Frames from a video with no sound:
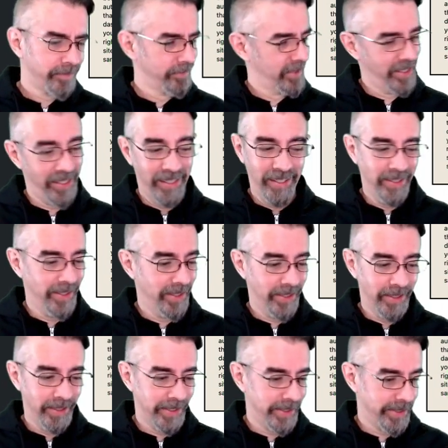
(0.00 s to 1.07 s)

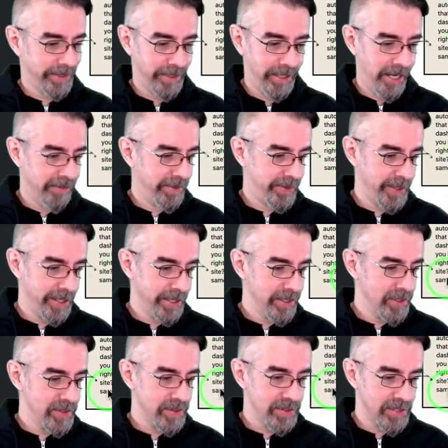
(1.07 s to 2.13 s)
Everything
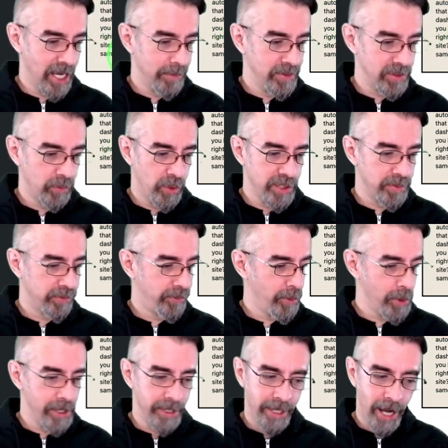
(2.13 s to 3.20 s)
is the same as it was
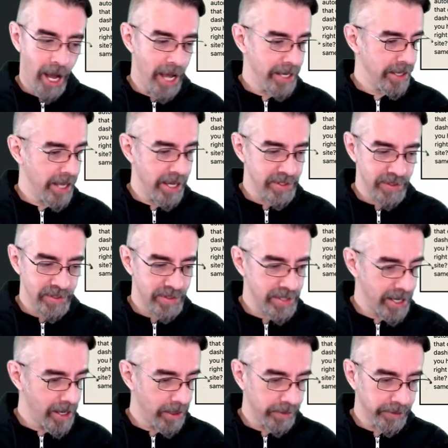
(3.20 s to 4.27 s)
before. Not
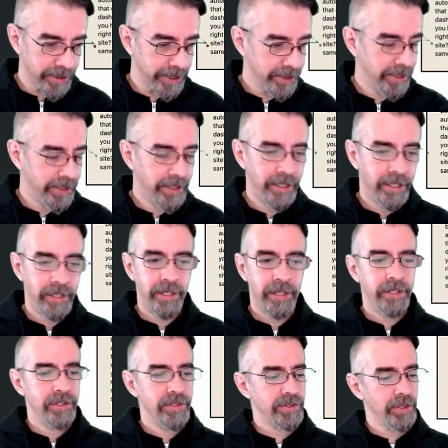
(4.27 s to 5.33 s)
necessarily.
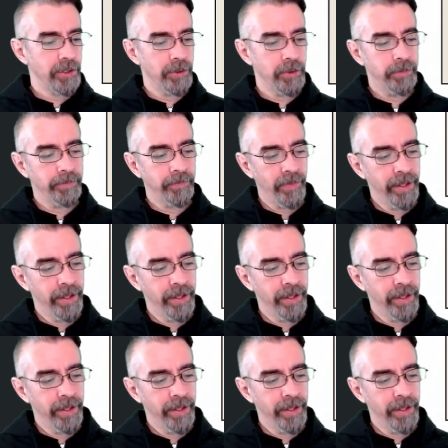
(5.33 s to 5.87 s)
So,